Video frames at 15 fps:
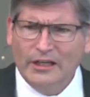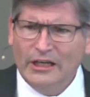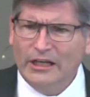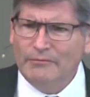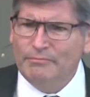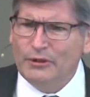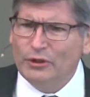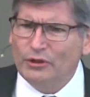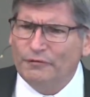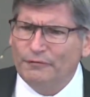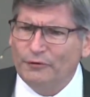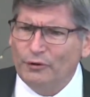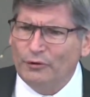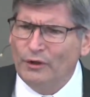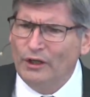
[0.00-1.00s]
and
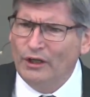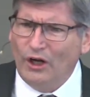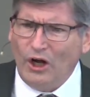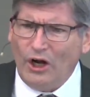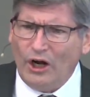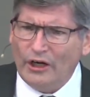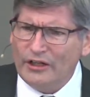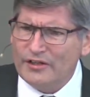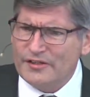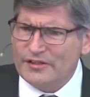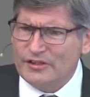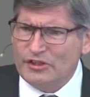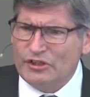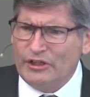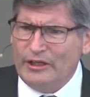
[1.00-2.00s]
beautiful
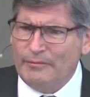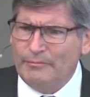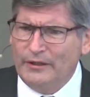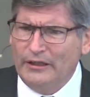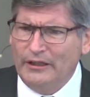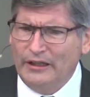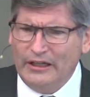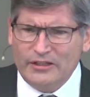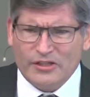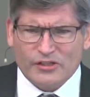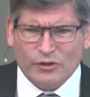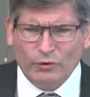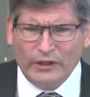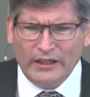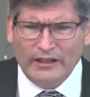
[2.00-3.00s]
artisanship. And just
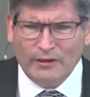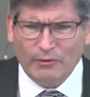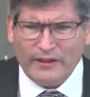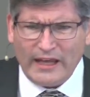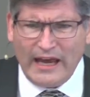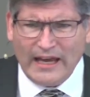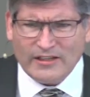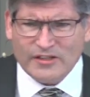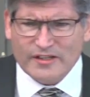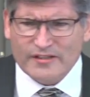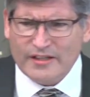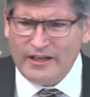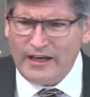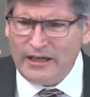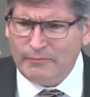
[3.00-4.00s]
going in there with hatchets
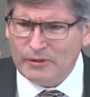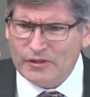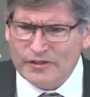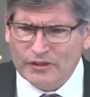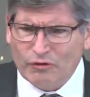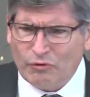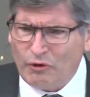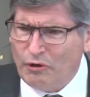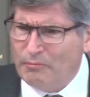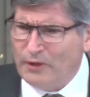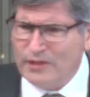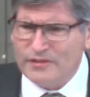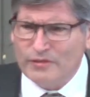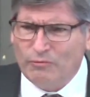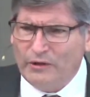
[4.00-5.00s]
and hammers and
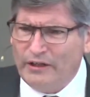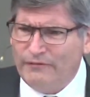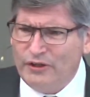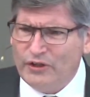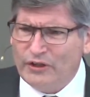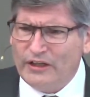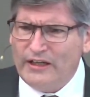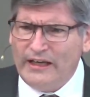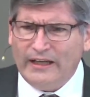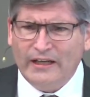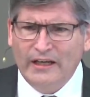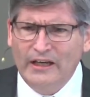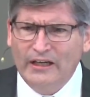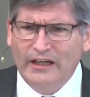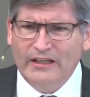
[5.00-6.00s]
crowbars and whatever you can get
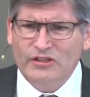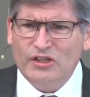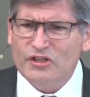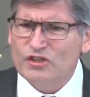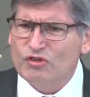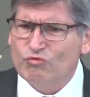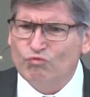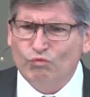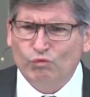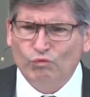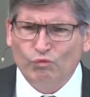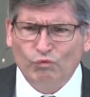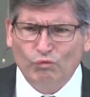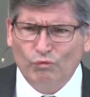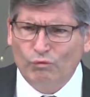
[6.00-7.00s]
and just
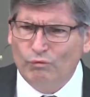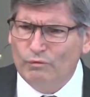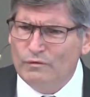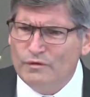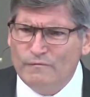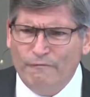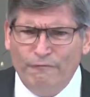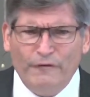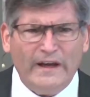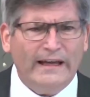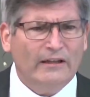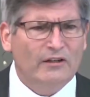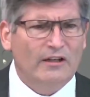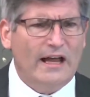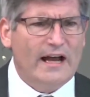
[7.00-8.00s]

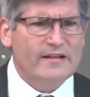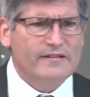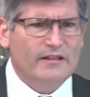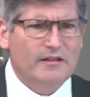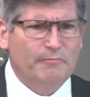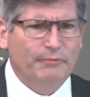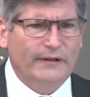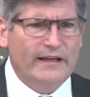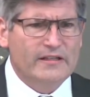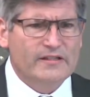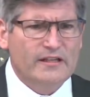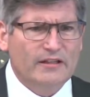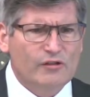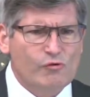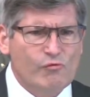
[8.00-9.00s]
vandalizing the place
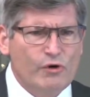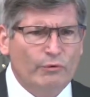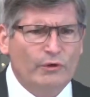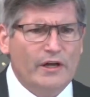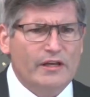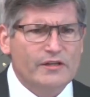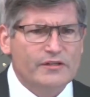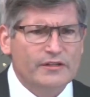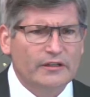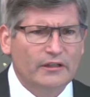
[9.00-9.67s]
into ruins.